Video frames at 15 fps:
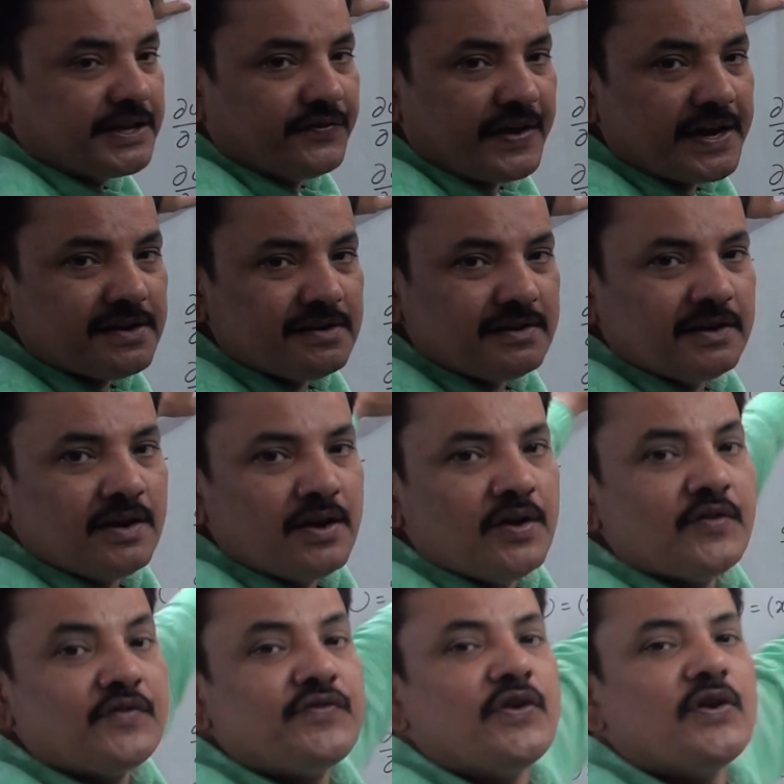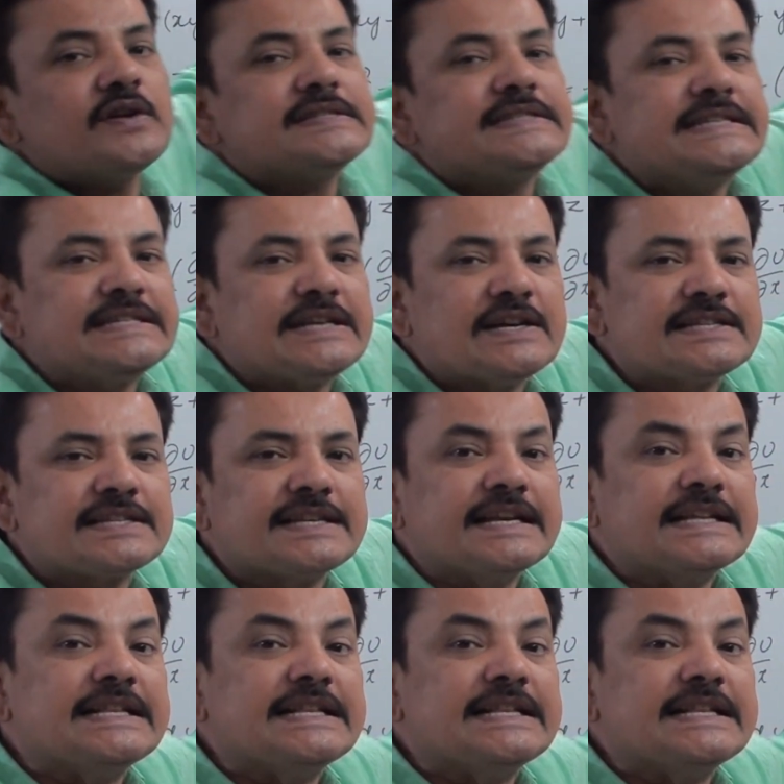given, force is asking.